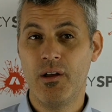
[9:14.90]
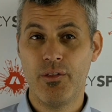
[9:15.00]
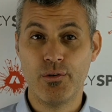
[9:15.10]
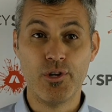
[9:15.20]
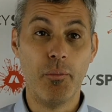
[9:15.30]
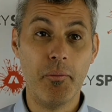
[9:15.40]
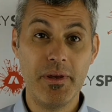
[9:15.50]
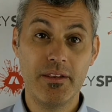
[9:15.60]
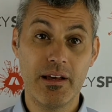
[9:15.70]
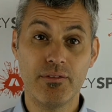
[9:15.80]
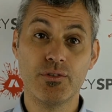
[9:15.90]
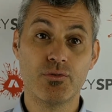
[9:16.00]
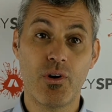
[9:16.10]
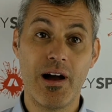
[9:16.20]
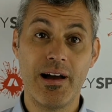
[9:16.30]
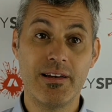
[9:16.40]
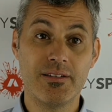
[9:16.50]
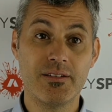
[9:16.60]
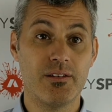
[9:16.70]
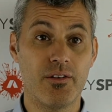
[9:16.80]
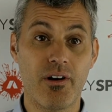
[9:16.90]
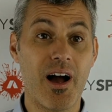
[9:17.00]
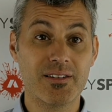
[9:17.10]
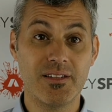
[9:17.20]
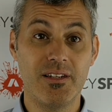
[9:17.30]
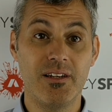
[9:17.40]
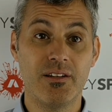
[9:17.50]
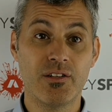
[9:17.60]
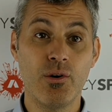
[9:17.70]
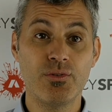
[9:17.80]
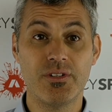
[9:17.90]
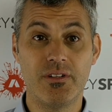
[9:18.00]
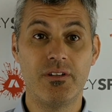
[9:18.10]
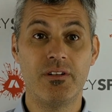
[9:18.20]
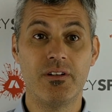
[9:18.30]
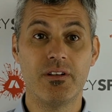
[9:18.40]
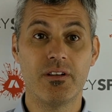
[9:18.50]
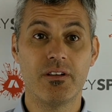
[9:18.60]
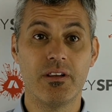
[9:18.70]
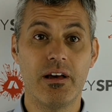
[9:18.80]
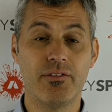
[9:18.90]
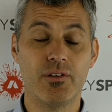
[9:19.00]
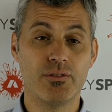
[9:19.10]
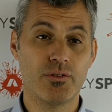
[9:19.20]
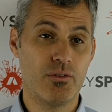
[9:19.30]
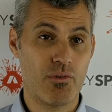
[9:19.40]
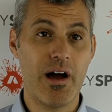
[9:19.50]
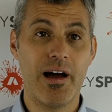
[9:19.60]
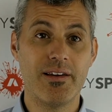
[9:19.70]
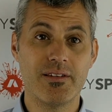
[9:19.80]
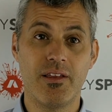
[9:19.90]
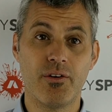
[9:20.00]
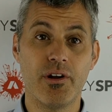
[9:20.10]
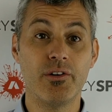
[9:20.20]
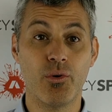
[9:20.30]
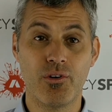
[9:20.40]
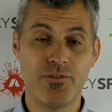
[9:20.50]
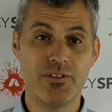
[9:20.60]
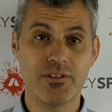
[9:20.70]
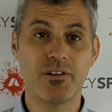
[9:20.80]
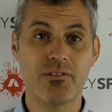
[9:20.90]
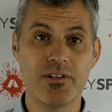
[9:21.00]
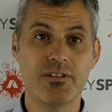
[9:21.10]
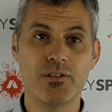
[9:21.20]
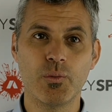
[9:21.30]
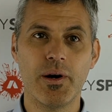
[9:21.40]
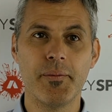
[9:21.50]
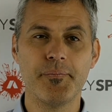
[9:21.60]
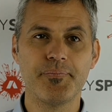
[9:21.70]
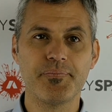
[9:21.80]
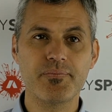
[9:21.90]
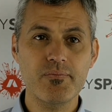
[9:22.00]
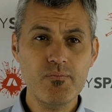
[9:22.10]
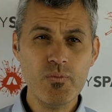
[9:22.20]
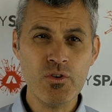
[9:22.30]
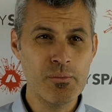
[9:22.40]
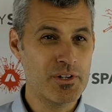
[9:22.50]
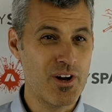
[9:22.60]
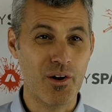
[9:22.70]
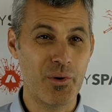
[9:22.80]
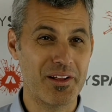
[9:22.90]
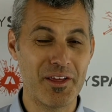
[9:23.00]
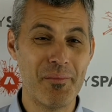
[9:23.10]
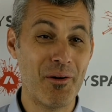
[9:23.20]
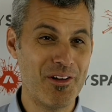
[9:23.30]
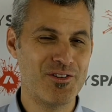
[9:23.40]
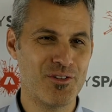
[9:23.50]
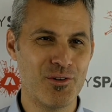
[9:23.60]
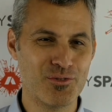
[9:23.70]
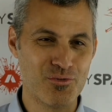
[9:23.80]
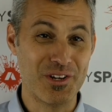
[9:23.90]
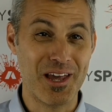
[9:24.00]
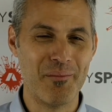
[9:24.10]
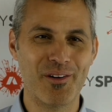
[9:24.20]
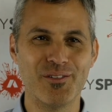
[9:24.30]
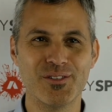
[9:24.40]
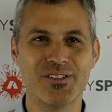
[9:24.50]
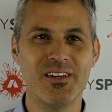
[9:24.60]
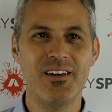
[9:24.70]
Their dopamine levels rise, their oxytocin levels rise, and their endorphins increase as well. I'm going to talk quickly about each of those 3 chemicals.